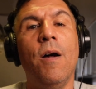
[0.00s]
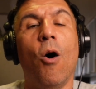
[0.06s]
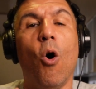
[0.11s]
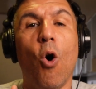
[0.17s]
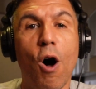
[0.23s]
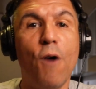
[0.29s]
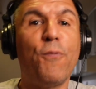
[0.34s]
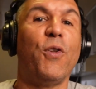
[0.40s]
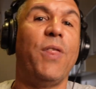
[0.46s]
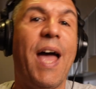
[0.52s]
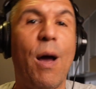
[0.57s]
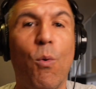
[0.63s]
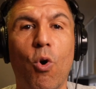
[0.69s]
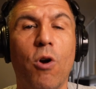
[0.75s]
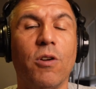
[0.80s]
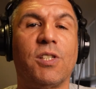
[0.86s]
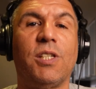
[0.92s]
off of
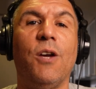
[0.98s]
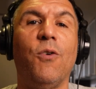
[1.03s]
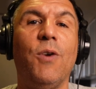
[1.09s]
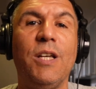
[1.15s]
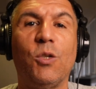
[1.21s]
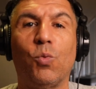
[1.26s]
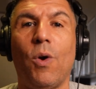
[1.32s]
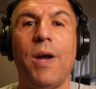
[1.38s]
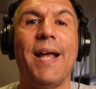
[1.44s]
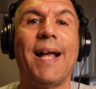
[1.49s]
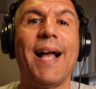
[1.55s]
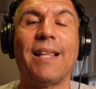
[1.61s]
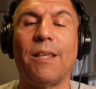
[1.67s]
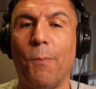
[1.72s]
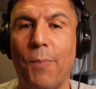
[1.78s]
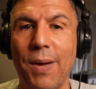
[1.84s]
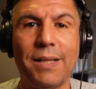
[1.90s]
that World Series where he
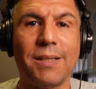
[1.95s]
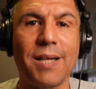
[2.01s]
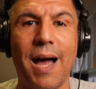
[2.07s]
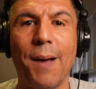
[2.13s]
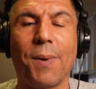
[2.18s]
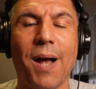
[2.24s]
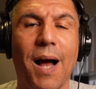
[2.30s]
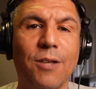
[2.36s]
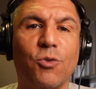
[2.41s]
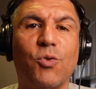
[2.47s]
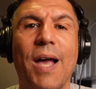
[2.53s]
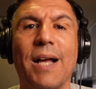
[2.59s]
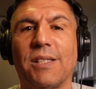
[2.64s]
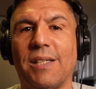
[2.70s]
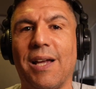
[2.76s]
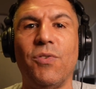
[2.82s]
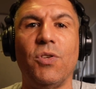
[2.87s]
got the big-time
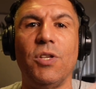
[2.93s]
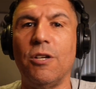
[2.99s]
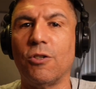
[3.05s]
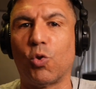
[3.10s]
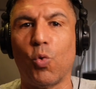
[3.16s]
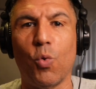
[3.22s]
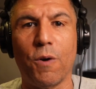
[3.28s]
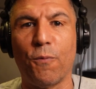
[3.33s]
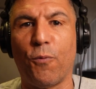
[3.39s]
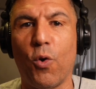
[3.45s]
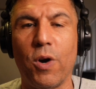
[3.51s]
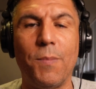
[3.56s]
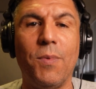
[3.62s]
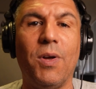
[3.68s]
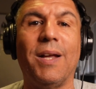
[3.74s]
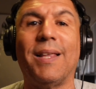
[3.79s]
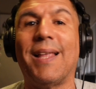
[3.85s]
contract, seven years, two hundred
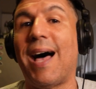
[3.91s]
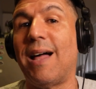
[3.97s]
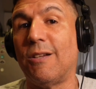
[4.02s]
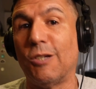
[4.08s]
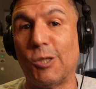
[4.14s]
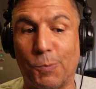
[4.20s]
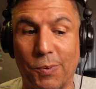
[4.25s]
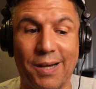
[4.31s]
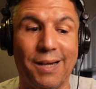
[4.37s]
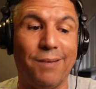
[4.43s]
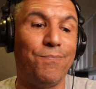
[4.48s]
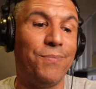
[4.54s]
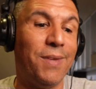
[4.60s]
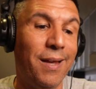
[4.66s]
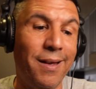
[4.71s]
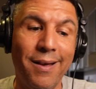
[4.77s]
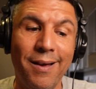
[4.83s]
forty million dollars,
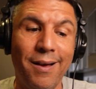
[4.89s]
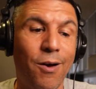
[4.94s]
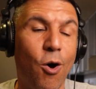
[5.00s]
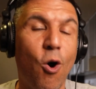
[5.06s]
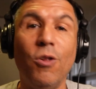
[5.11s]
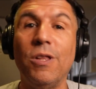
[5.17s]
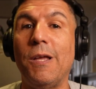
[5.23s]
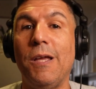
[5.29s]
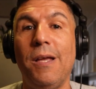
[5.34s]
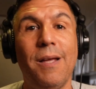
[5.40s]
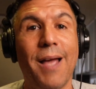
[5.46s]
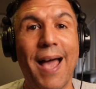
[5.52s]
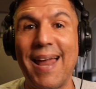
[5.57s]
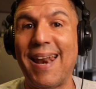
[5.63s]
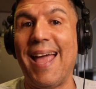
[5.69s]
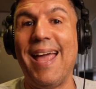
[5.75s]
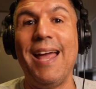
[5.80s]
but only
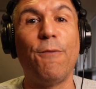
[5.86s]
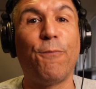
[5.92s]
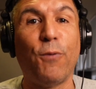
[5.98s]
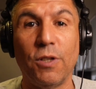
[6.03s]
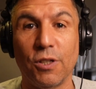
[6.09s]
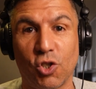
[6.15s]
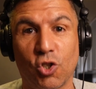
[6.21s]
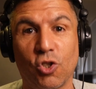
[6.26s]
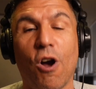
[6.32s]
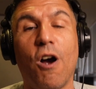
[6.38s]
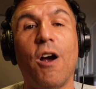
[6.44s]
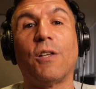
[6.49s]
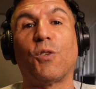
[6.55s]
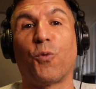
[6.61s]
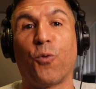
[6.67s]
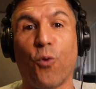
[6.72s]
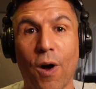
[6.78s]
had a handful of
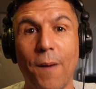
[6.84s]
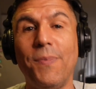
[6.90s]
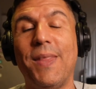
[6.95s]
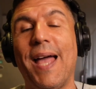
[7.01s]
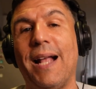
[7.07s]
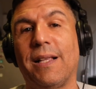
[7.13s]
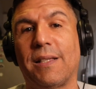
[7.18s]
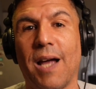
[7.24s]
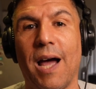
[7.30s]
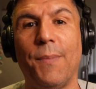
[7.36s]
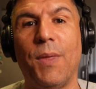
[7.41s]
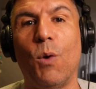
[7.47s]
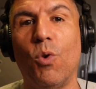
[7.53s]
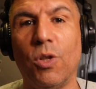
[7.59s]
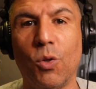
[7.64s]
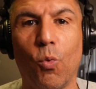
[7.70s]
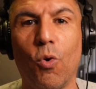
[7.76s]
starts from that time
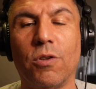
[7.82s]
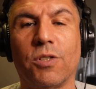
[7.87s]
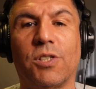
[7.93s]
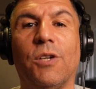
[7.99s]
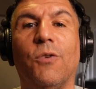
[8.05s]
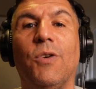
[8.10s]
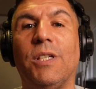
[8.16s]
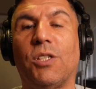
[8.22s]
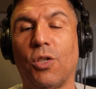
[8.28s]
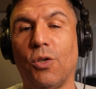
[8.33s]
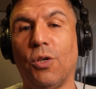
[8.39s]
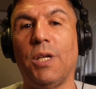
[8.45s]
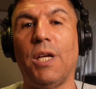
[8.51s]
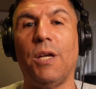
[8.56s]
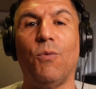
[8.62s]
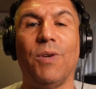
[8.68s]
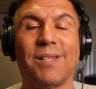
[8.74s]
they won the World Series till
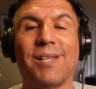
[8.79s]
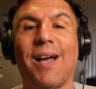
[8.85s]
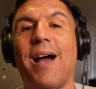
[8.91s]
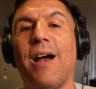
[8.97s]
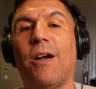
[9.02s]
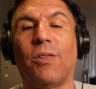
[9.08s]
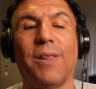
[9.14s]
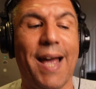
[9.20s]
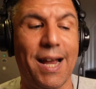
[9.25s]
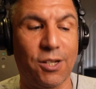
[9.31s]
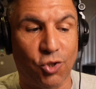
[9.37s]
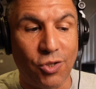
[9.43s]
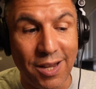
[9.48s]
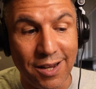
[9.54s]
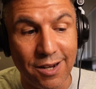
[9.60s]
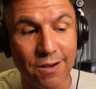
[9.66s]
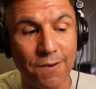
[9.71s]
he retired last
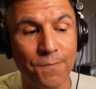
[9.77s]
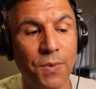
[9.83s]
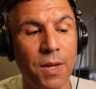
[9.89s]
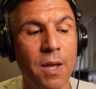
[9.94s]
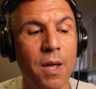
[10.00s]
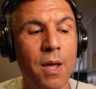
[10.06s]
year.